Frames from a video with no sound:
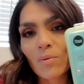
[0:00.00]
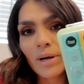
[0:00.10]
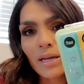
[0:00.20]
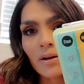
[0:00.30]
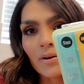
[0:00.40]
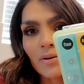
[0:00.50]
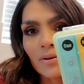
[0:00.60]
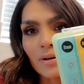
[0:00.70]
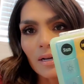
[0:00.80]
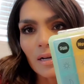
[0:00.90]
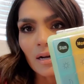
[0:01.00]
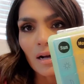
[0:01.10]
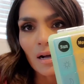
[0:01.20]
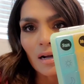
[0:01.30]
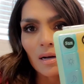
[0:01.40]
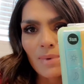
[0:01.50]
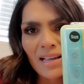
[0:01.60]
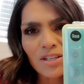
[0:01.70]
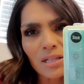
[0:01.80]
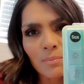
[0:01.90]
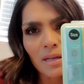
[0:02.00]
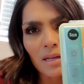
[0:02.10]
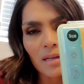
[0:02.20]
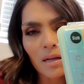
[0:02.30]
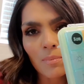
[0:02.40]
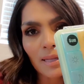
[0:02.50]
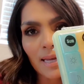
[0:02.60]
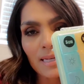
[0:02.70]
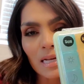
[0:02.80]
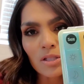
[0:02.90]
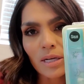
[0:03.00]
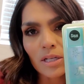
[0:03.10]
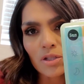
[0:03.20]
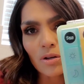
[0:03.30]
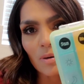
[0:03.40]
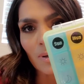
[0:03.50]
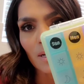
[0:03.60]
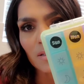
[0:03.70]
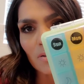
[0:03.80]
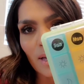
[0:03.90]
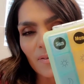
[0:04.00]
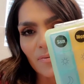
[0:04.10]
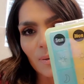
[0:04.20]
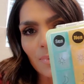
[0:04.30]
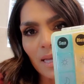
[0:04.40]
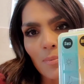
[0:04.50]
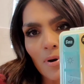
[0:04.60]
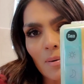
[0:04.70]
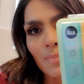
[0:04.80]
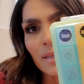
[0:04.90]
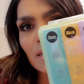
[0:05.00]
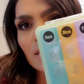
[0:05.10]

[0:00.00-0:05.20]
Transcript: right here. Actually, I'm gonna lay it down so I can show you, but so I can flip the camera around. But